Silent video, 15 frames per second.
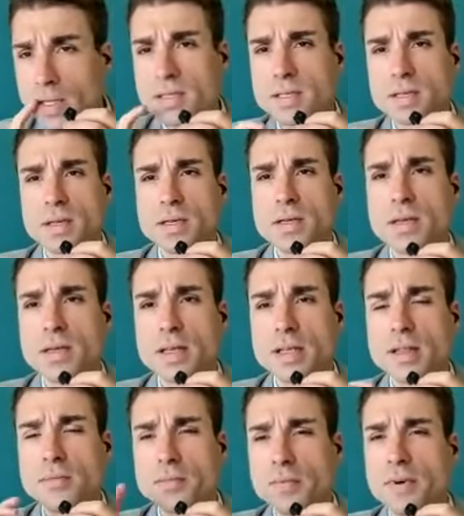But
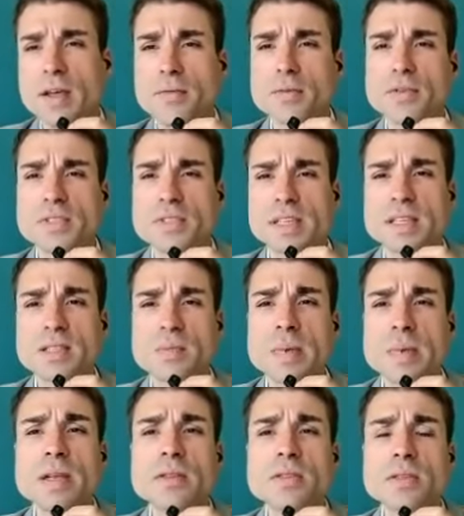in 5 or
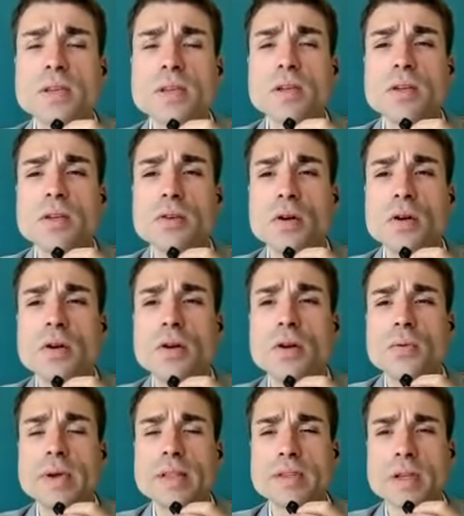6 minutes,
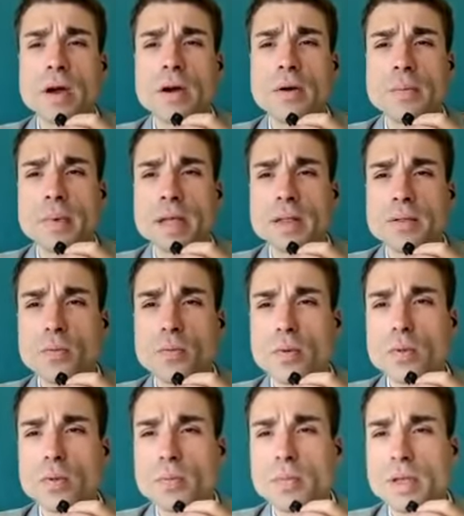your retirement
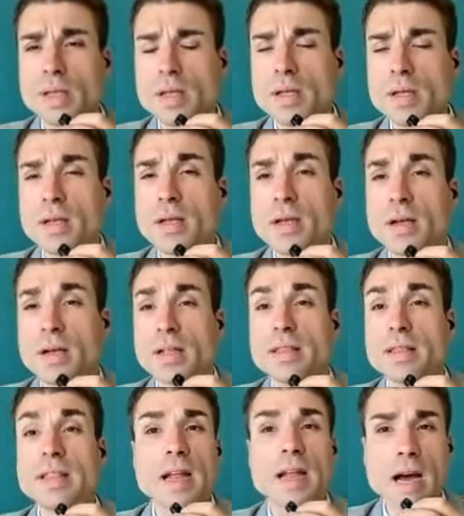will be
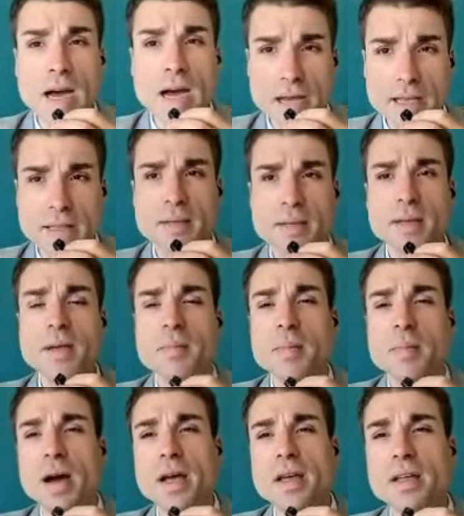denied
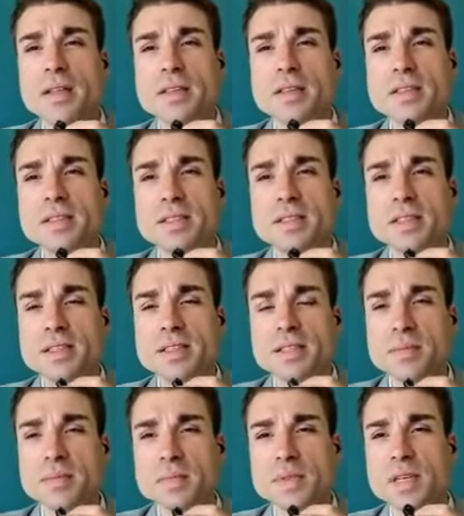by the
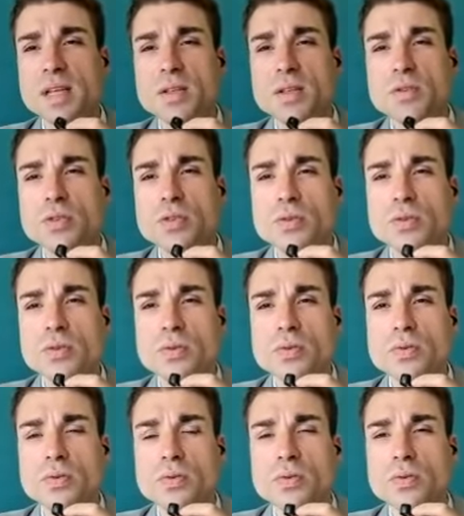system
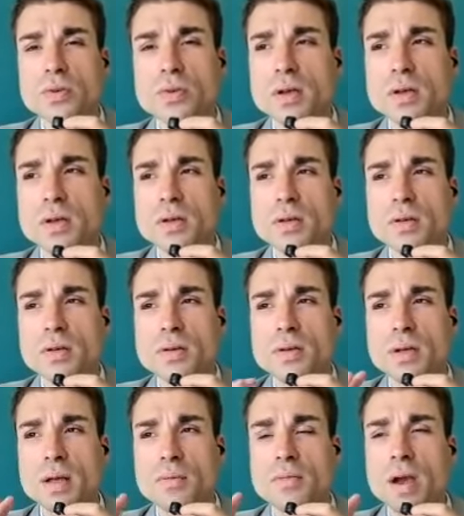due
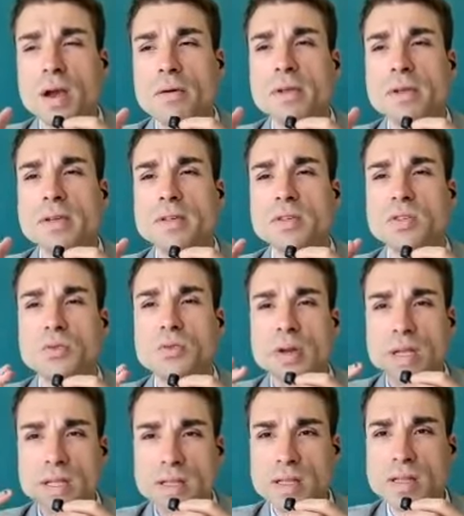a very
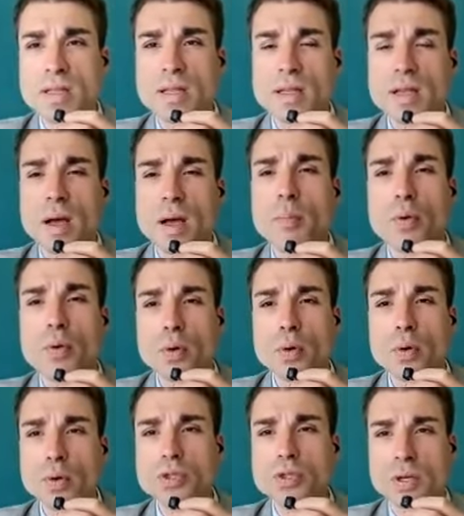strict
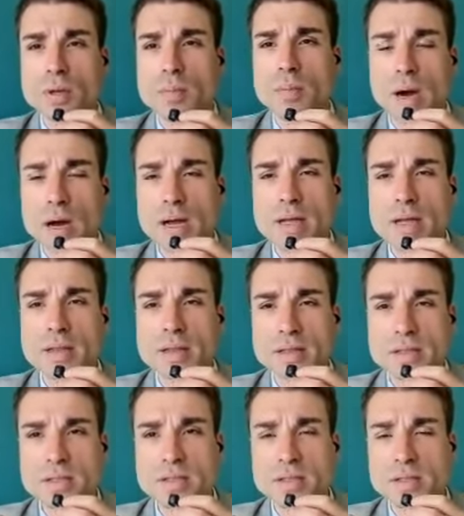approach by
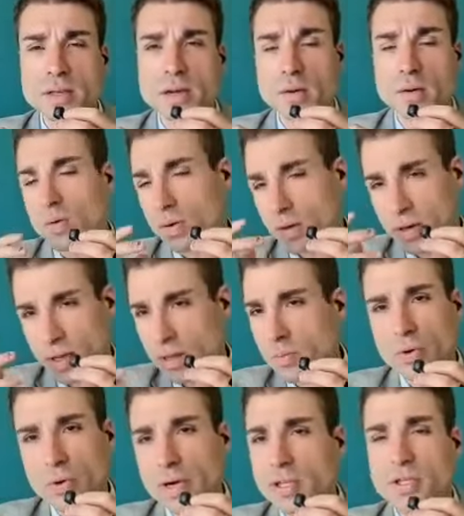this or
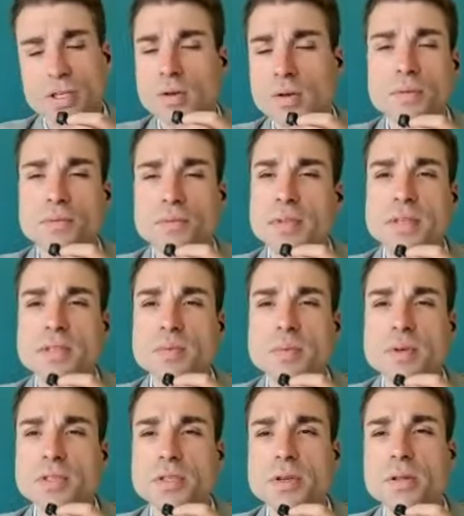calibration of
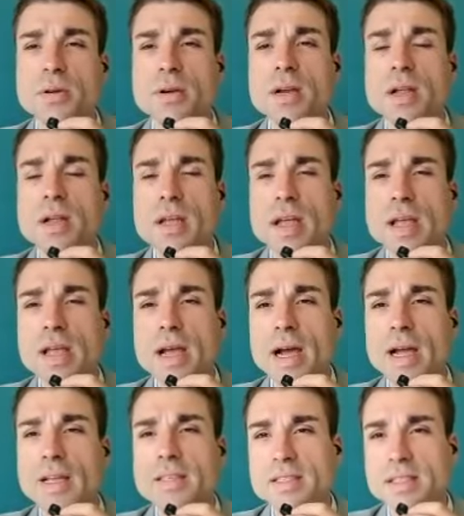this particular
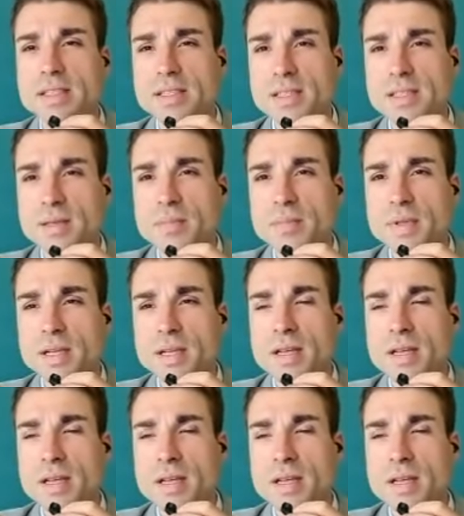AI system.